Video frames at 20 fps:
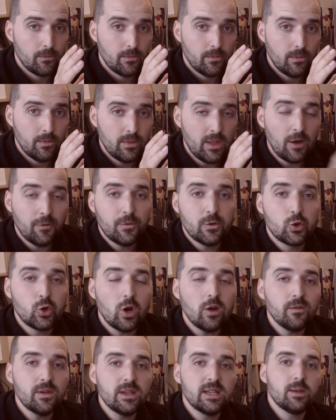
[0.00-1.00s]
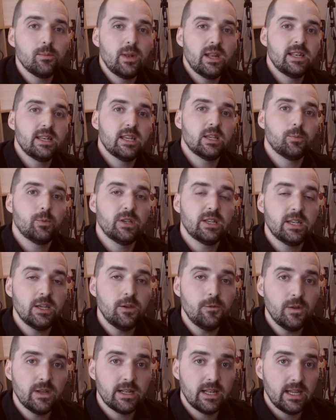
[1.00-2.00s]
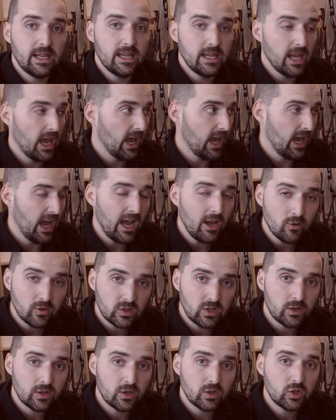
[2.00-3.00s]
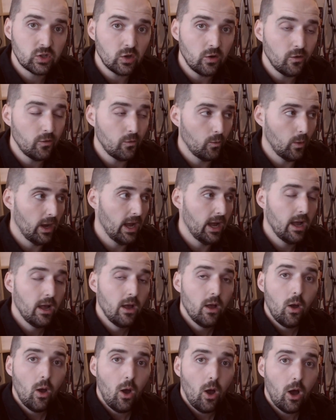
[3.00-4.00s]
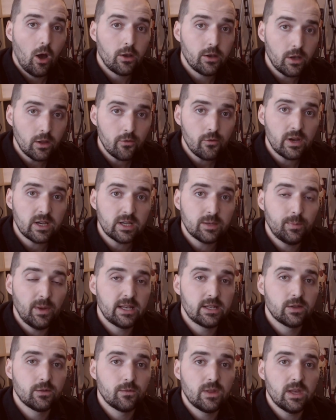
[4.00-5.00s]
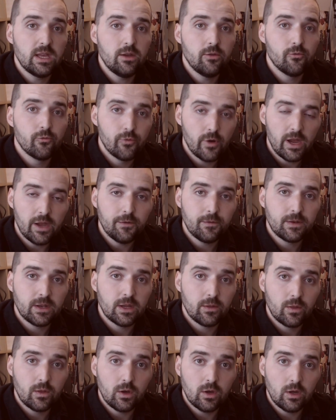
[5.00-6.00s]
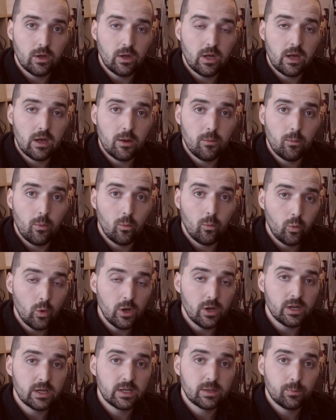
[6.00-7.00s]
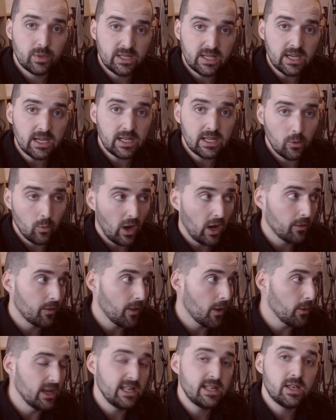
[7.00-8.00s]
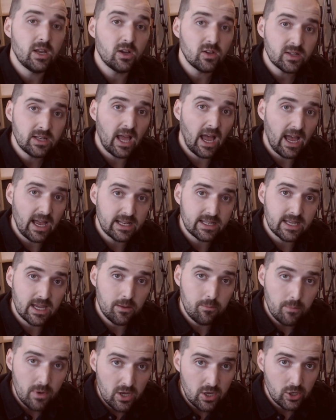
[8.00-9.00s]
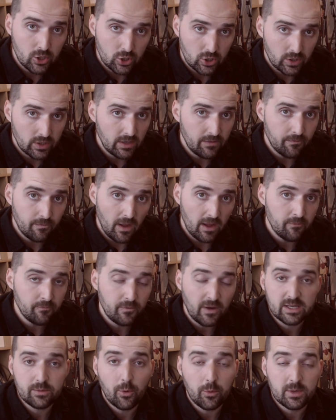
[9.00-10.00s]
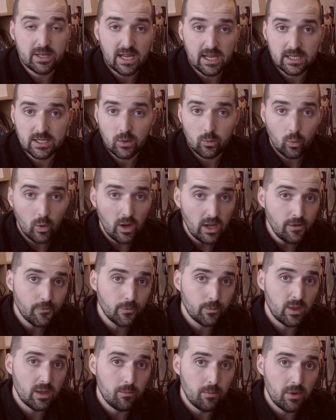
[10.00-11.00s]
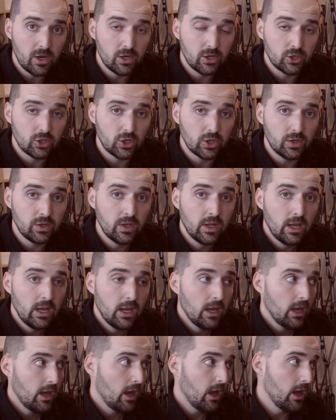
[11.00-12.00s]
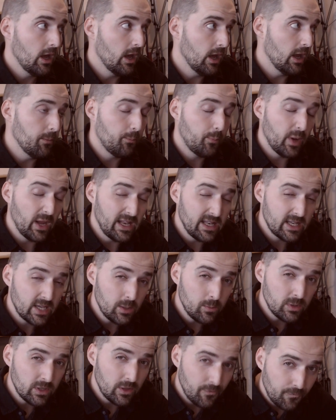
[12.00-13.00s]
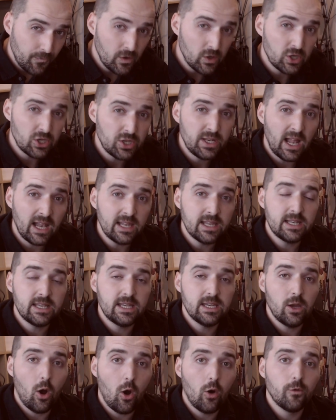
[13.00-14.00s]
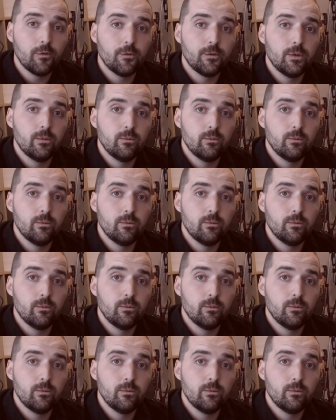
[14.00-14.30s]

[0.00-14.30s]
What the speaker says: Now, for driving simulators specifically, outside of the software, another aspect of the Rift that works particularly well, though it doesn't add immersion, in fact it probably takes away from the immersion, but in terms of the functionality of